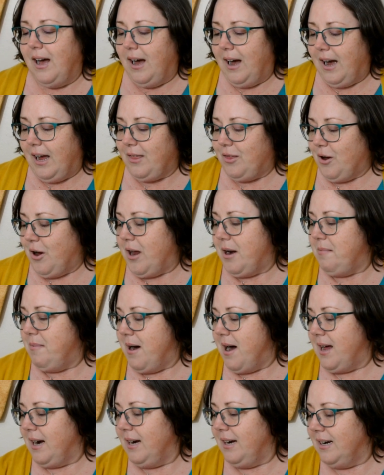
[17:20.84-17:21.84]
I thought
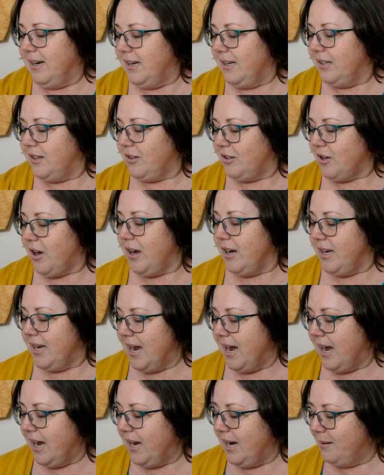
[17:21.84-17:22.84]
about it and I thought,
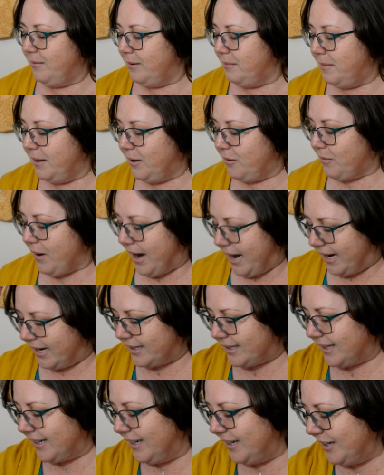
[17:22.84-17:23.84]
yeah, it would be
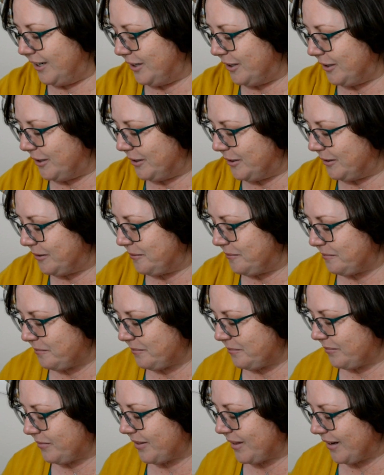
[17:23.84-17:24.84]
great.
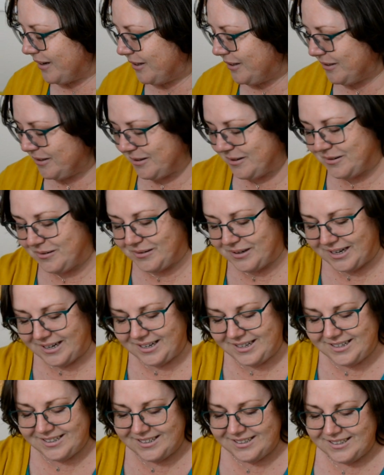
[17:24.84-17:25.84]
So
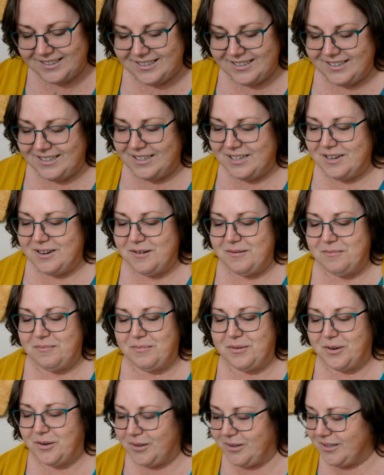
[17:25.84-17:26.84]
I
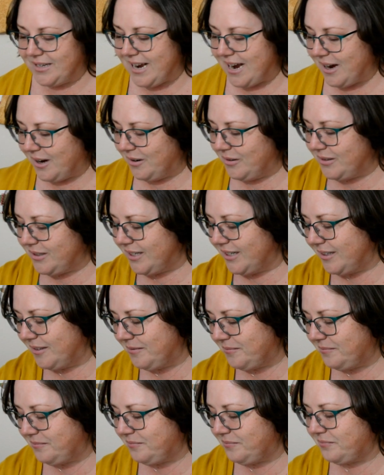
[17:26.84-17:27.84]
pulled out
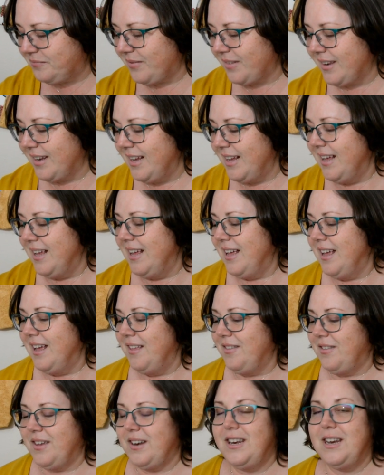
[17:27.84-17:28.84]

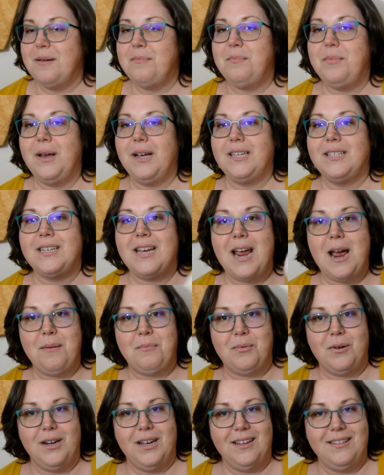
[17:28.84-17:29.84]
the Knit Picks
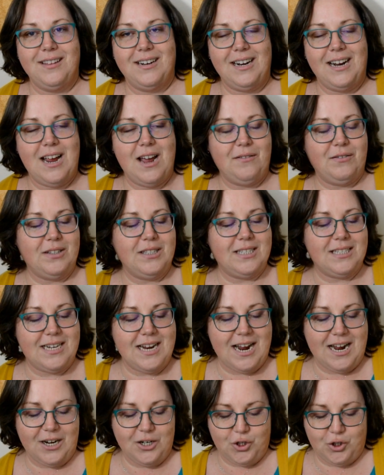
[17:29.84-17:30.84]
Capria that I have in
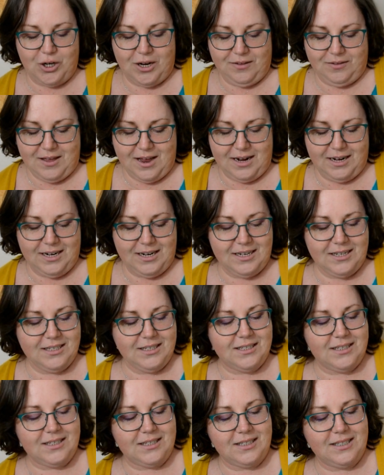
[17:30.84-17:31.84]
stash, and that
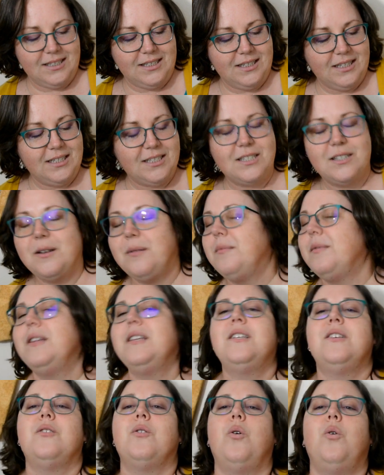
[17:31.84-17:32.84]
is something,
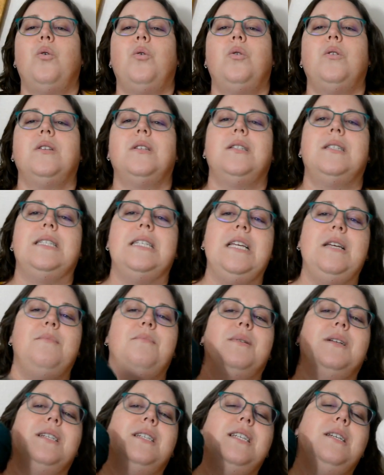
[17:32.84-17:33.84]
this is old, deep,
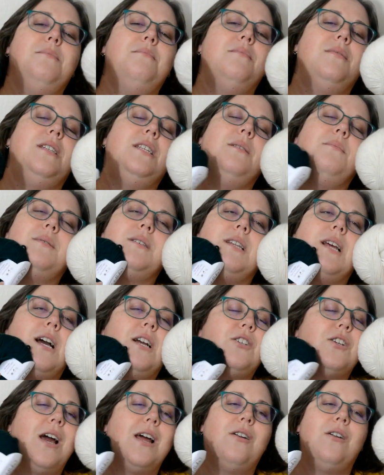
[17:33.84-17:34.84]
deep, deep
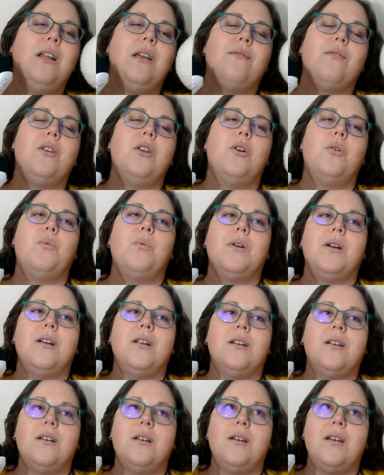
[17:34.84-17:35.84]
stash. I don't even
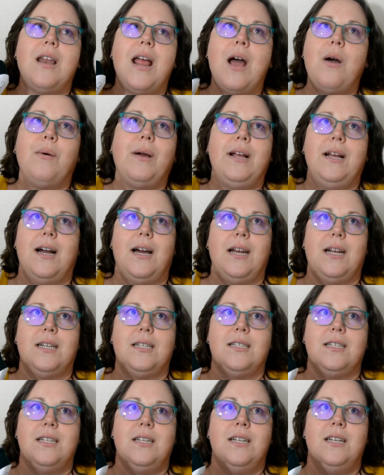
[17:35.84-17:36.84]
know how I got it.